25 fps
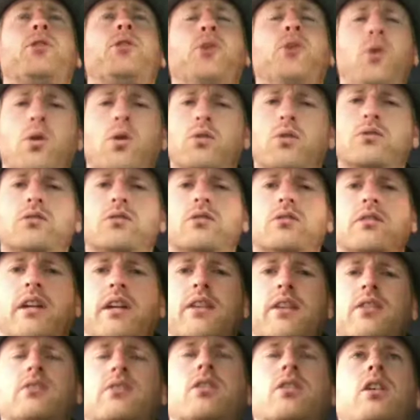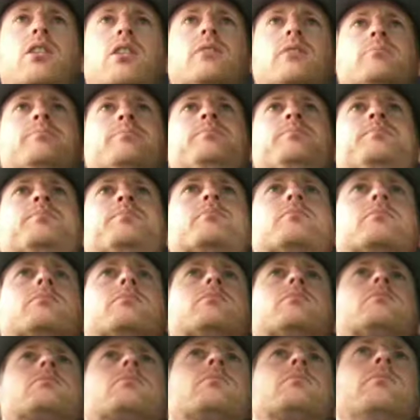thought at the time.
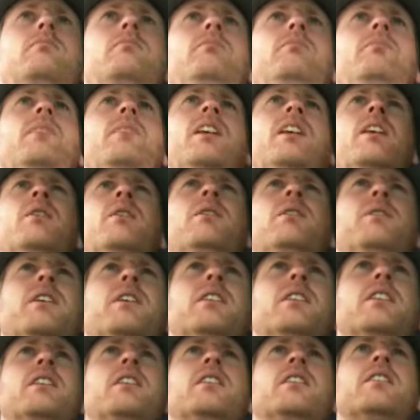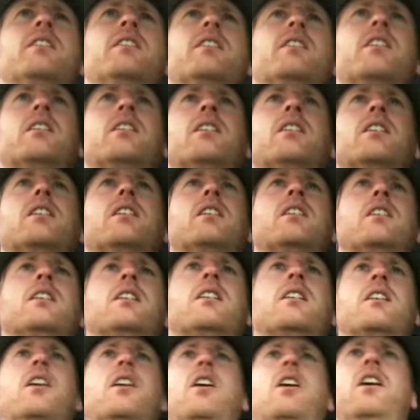However,
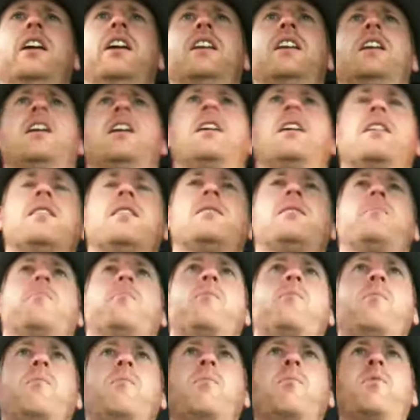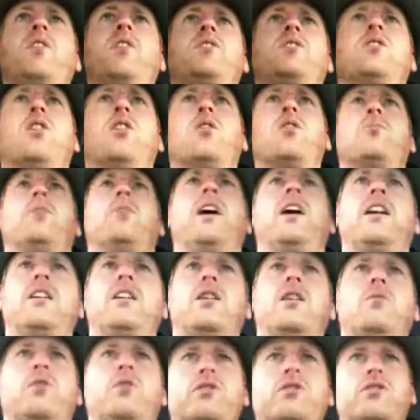I told him, hey, you
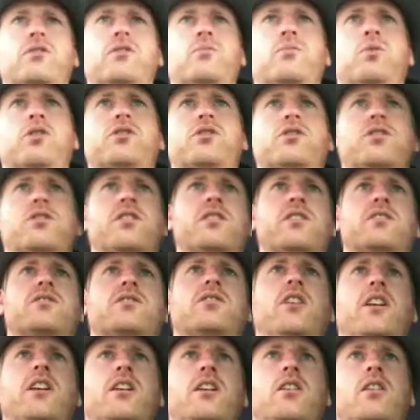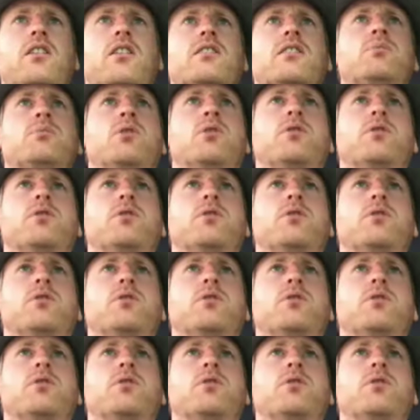know, watch the Zeitgeist